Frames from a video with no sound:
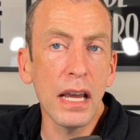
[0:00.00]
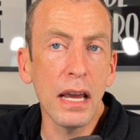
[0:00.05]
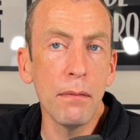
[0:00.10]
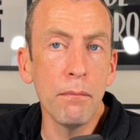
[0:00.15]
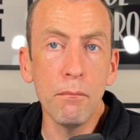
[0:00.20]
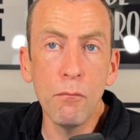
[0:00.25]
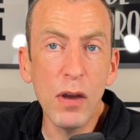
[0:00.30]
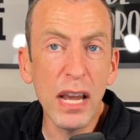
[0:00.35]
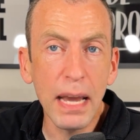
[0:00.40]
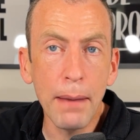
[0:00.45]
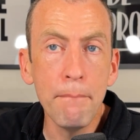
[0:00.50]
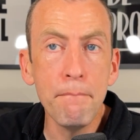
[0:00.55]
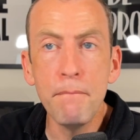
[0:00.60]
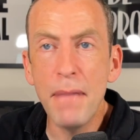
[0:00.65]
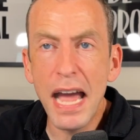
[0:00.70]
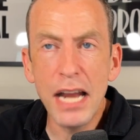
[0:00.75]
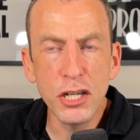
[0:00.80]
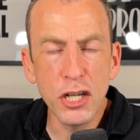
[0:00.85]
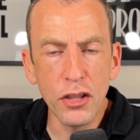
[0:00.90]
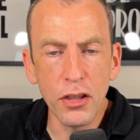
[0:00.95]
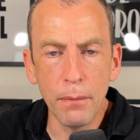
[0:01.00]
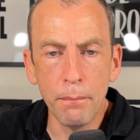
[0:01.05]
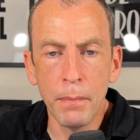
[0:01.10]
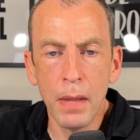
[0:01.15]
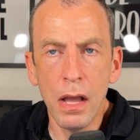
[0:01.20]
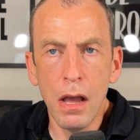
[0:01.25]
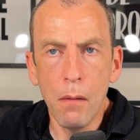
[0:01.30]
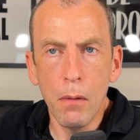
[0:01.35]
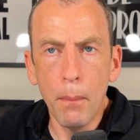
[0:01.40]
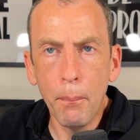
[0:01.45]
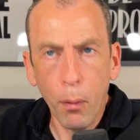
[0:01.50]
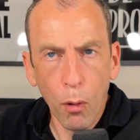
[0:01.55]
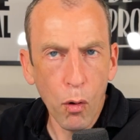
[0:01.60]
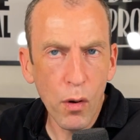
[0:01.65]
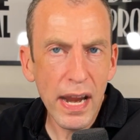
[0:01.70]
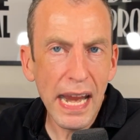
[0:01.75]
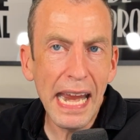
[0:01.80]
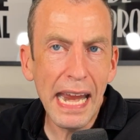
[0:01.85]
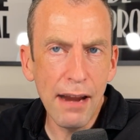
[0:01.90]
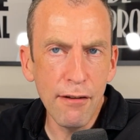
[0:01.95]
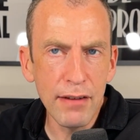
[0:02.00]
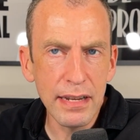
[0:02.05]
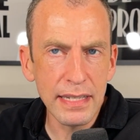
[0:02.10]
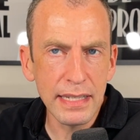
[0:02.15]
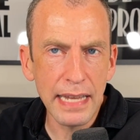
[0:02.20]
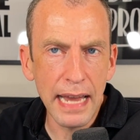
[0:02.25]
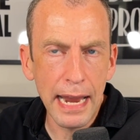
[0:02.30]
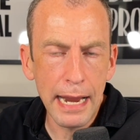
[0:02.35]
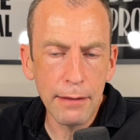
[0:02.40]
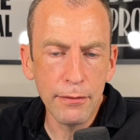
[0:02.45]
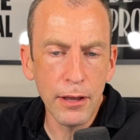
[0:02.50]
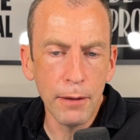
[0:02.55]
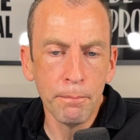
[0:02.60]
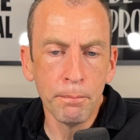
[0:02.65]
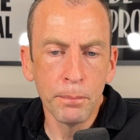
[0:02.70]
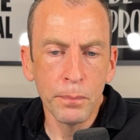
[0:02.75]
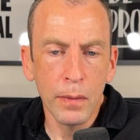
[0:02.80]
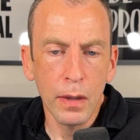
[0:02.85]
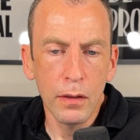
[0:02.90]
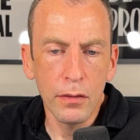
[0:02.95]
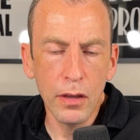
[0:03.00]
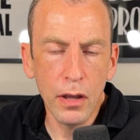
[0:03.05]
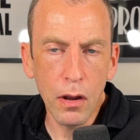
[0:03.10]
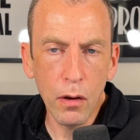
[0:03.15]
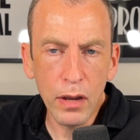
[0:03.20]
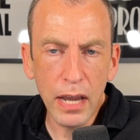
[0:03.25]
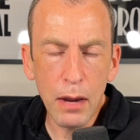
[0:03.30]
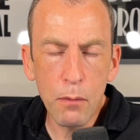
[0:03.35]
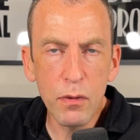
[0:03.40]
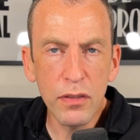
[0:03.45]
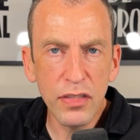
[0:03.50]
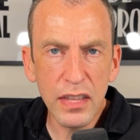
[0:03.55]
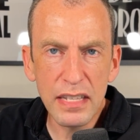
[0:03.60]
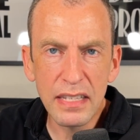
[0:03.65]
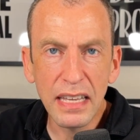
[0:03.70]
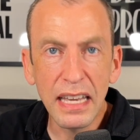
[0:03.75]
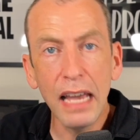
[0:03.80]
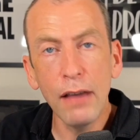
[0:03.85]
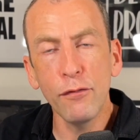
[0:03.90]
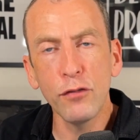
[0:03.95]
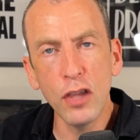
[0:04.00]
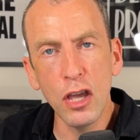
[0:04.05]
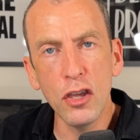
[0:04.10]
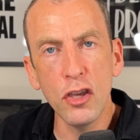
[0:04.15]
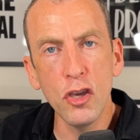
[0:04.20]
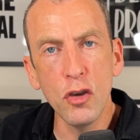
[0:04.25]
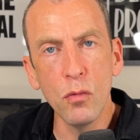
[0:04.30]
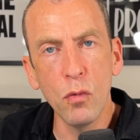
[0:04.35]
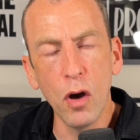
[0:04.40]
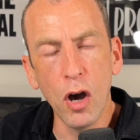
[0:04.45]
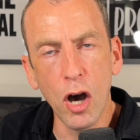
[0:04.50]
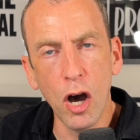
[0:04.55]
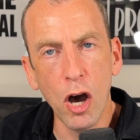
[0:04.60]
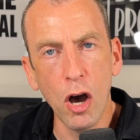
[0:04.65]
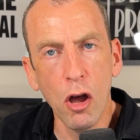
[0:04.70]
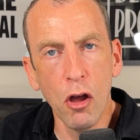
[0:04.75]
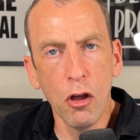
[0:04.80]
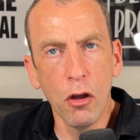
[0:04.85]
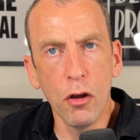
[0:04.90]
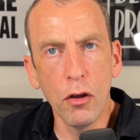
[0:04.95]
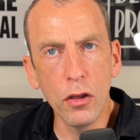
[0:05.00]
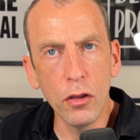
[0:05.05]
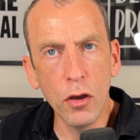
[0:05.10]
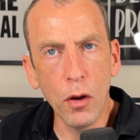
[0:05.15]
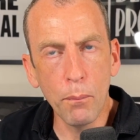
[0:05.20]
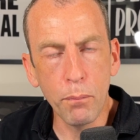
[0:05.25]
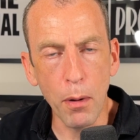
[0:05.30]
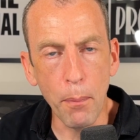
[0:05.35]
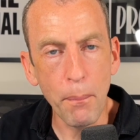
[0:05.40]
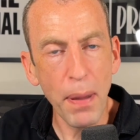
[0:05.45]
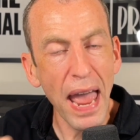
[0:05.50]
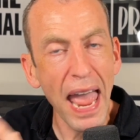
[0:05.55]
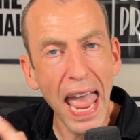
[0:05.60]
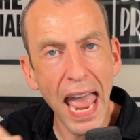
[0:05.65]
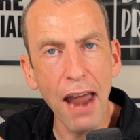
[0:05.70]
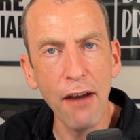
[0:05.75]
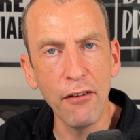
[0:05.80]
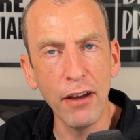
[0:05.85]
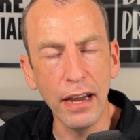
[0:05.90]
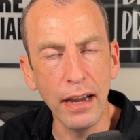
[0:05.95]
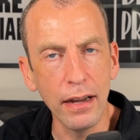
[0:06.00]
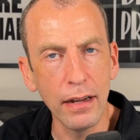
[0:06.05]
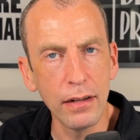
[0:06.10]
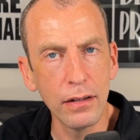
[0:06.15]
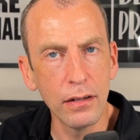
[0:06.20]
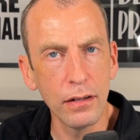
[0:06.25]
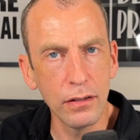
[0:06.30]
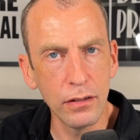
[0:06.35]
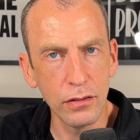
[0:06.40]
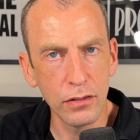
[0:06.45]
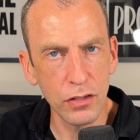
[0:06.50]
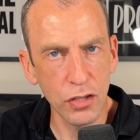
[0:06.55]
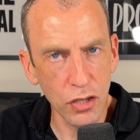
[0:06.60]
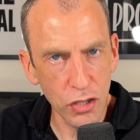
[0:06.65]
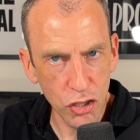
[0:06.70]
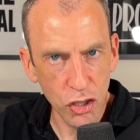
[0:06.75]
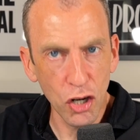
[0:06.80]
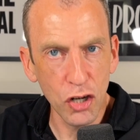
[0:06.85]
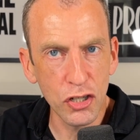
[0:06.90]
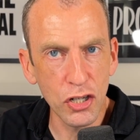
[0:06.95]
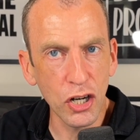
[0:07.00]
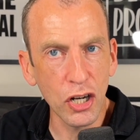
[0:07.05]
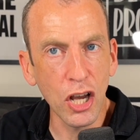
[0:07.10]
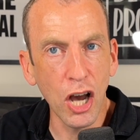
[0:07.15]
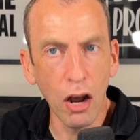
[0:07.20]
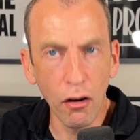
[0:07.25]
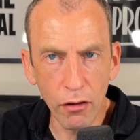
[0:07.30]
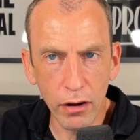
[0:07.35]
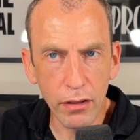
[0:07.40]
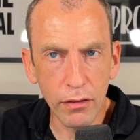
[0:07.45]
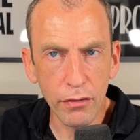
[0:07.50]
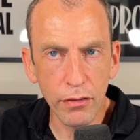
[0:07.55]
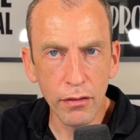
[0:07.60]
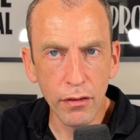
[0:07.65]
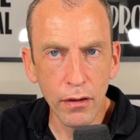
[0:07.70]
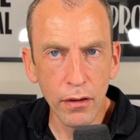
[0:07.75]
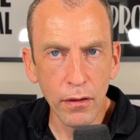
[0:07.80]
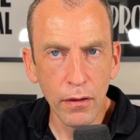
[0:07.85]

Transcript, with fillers: can we can measure them. But Paul here is saying that that okay, with this gift that you are preparing to the church at Corinth,